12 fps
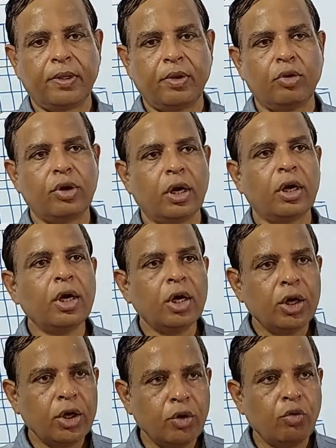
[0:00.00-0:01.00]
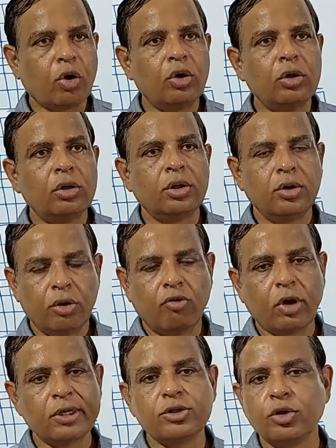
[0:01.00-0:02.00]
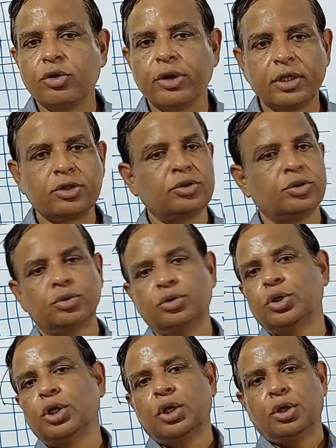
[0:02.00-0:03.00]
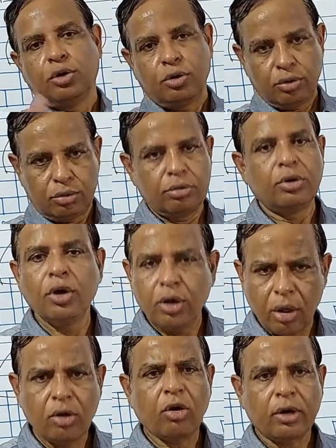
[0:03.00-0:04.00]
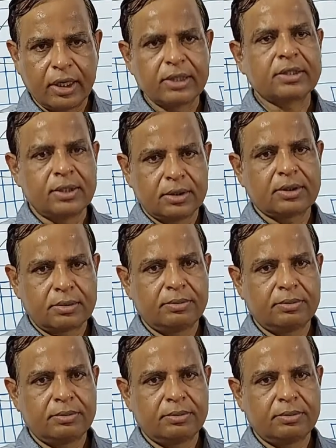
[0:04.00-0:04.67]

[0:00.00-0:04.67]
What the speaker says: okay, you want your voice should reach to long distance,